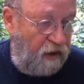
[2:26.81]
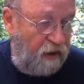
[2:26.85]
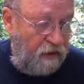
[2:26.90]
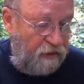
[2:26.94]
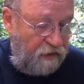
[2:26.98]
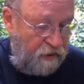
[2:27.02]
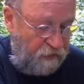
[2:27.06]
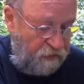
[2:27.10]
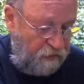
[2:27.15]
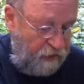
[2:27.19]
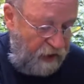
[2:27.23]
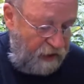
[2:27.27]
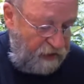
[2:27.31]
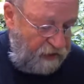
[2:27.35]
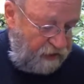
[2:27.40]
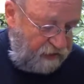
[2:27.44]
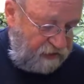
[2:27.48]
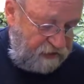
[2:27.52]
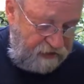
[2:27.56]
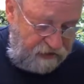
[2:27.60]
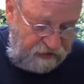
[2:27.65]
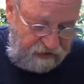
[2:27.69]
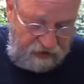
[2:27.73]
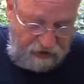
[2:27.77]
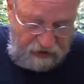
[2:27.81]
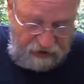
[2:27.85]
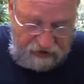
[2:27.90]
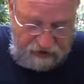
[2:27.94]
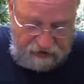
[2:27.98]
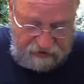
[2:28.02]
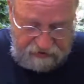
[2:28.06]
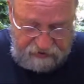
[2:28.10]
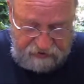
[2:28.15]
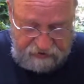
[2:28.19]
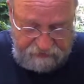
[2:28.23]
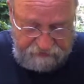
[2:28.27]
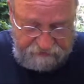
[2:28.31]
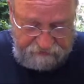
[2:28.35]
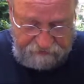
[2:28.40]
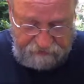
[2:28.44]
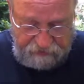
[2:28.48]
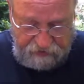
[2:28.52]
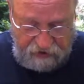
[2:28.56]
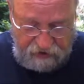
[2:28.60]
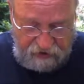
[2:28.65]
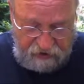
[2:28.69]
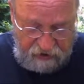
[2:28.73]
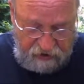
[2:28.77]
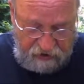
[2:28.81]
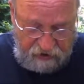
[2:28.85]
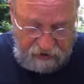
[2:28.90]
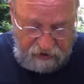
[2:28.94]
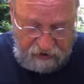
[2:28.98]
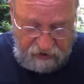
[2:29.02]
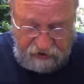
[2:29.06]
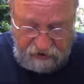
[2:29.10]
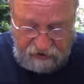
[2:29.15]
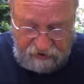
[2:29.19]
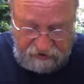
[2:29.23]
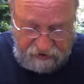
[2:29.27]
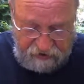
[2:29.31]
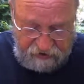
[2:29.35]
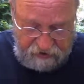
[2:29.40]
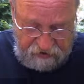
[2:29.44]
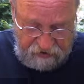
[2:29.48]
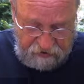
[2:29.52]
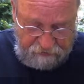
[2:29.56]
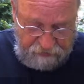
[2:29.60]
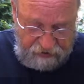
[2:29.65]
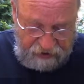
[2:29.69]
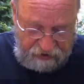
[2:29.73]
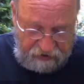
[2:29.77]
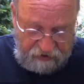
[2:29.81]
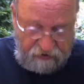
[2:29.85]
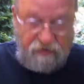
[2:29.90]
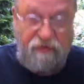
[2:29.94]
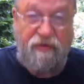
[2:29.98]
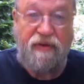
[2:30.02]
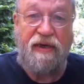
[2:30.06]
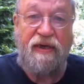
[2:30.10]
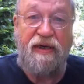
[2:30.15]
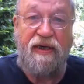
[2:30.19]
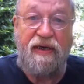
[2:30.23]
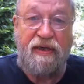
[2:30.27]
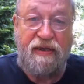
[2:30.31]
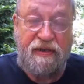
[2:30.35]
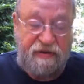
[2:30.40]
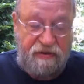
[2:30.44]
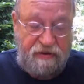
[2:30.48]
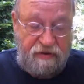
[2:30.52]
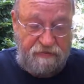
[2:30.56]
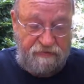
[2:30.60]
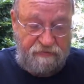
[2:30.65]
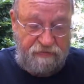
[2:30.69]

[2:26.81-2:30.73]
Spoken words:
The writing says the tobacco is,